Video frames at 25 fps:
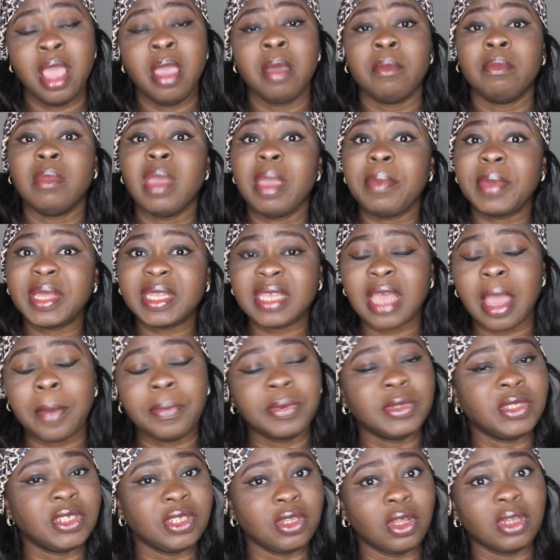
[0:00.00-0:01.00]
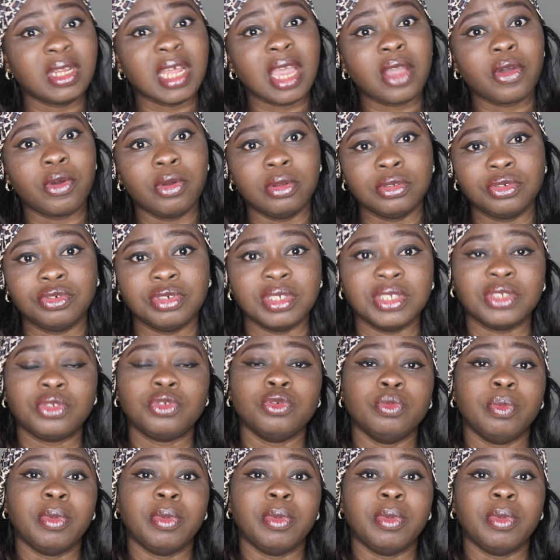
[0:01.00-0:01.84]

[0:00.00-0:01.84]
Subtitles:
Maybe it happens in other countries too,